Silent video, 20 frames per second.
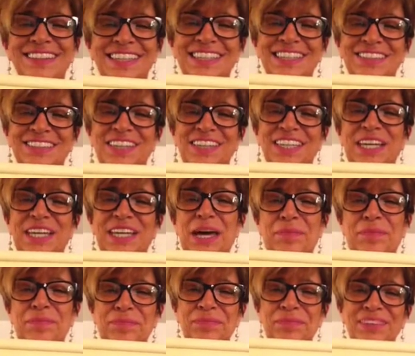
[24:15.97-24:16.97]
That's the
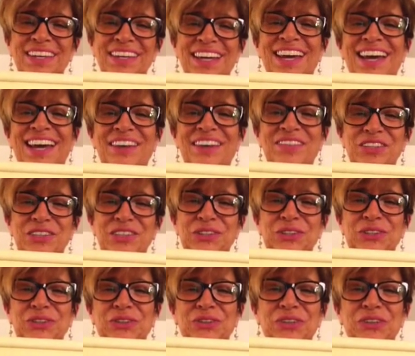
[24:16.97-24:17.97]
recap. Have the
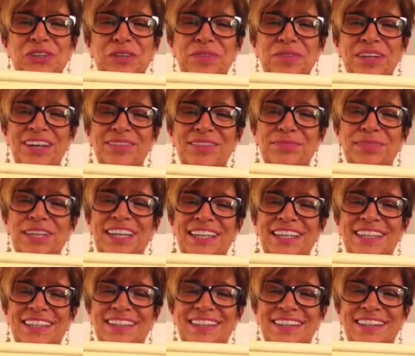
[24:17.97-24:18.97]
security
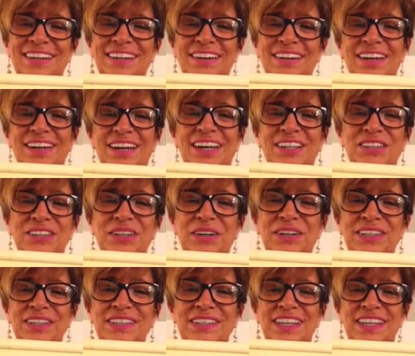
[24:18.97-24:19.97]
blanket here. I'm
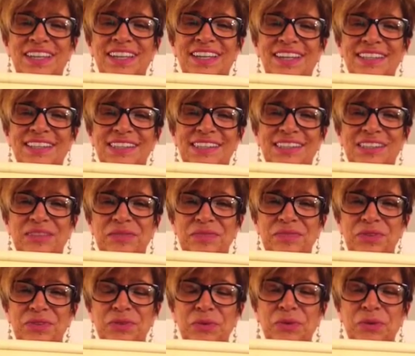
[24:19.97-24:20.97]
going to say this.
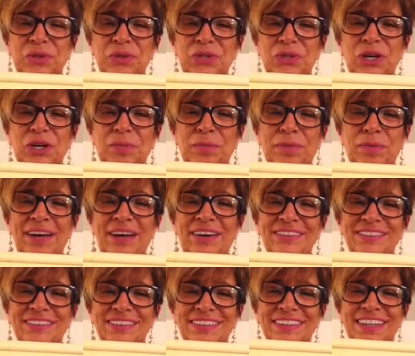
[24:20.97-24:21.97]
That's what I'm going to talk
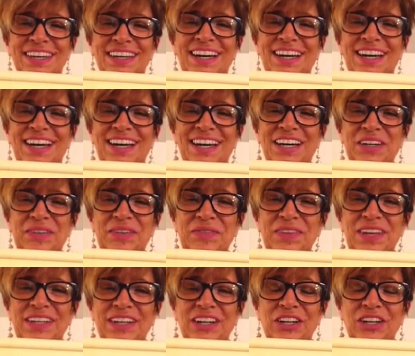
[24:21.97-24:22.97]
about.
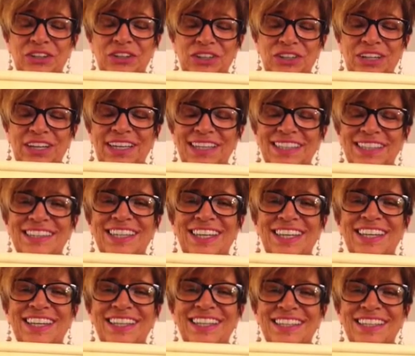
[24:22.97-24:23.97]
Um, and I will glance
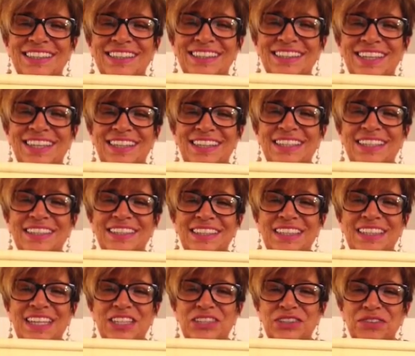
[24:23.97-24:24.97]
at this and, and
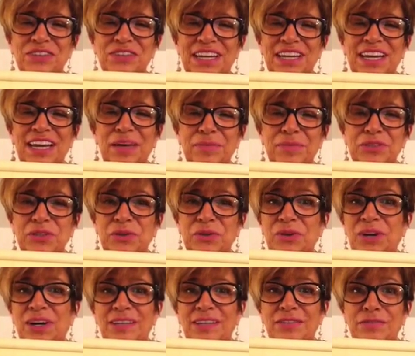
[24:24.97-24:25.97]
see that's the recap
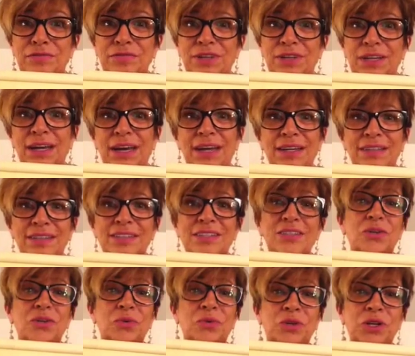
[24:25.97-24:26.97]
so I didn't forget
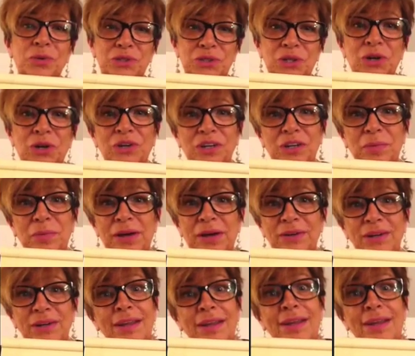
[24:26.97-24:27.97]
what I was talking
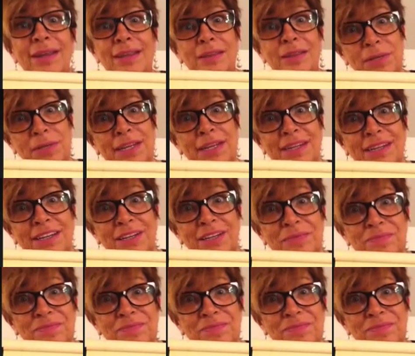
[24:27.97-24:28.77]
about in the beginning.